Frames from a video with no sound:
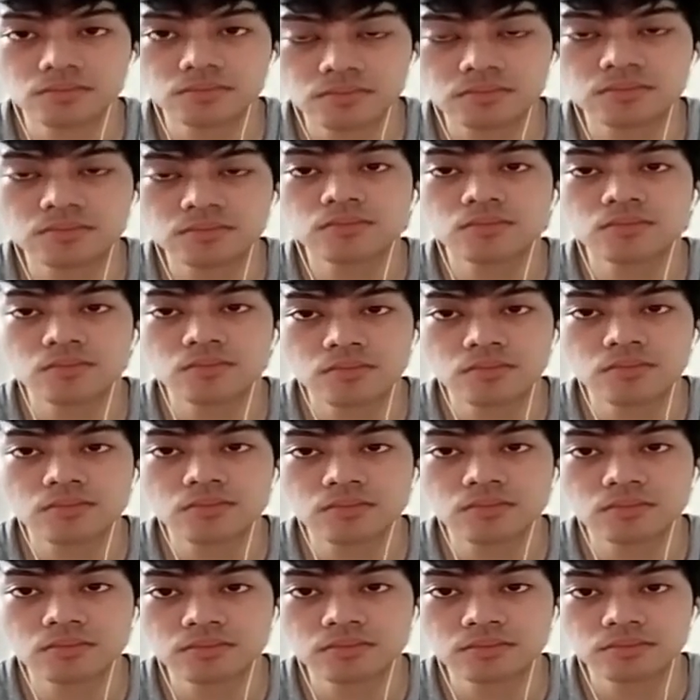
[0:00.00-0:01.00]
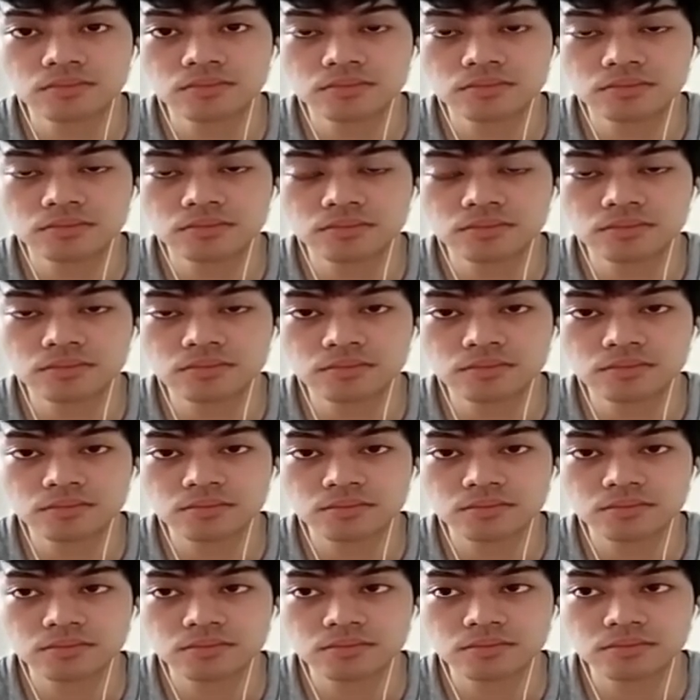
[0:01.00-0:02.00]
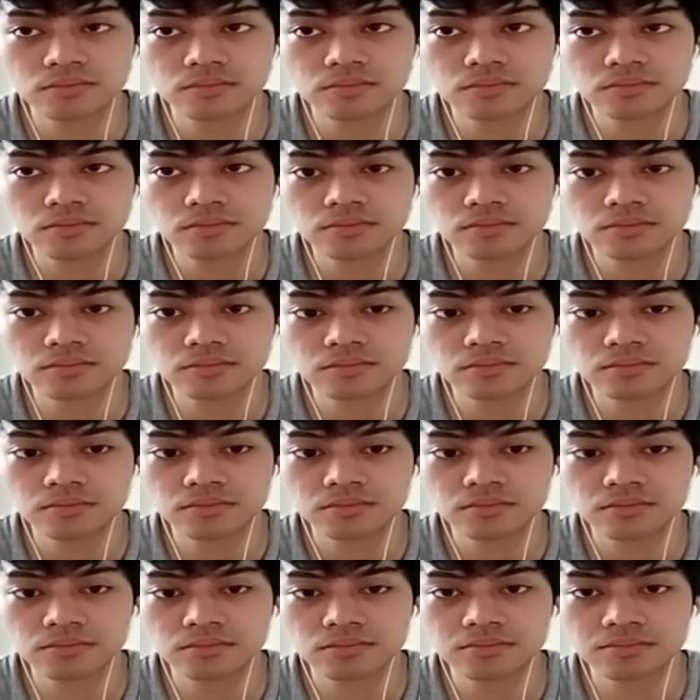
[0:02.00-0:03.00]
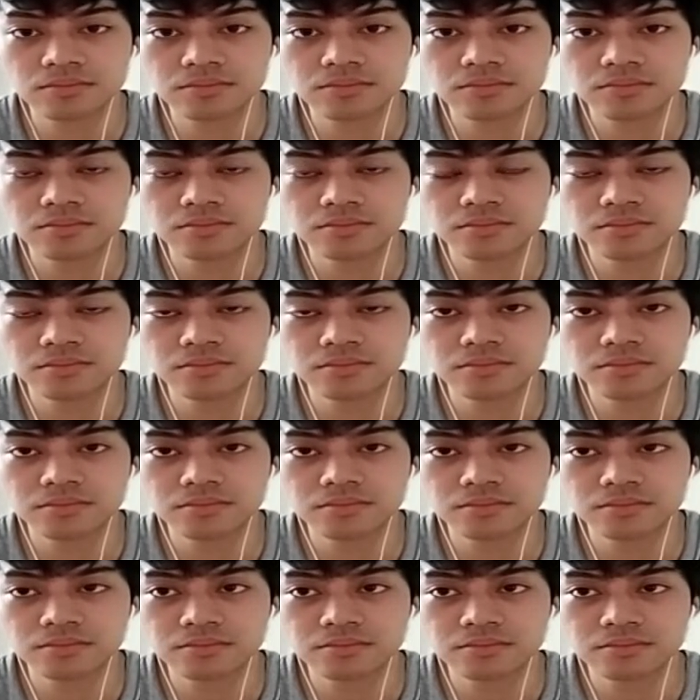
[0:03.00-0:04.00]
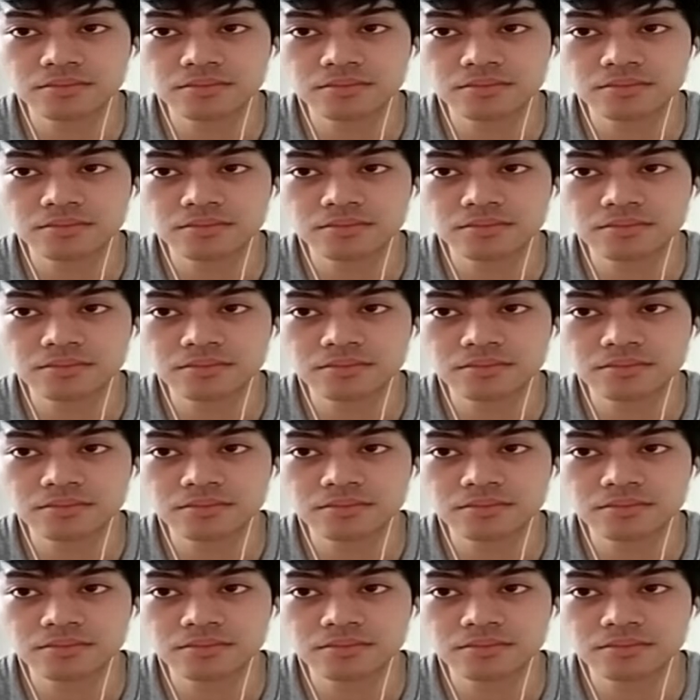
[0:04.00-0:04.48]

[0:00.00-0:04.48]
[no speech]